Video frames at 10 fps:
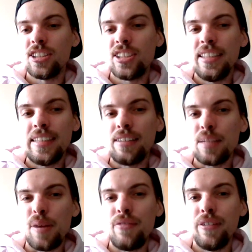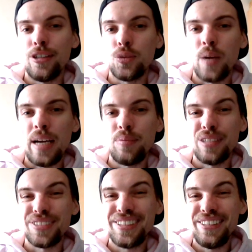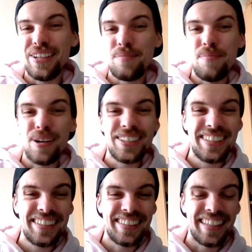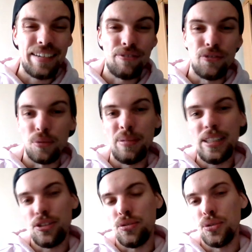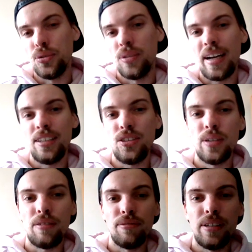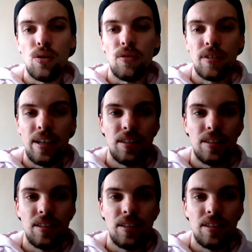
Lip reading: honestly, now that my field is wiped, there is not much left for me to do. I do have Recover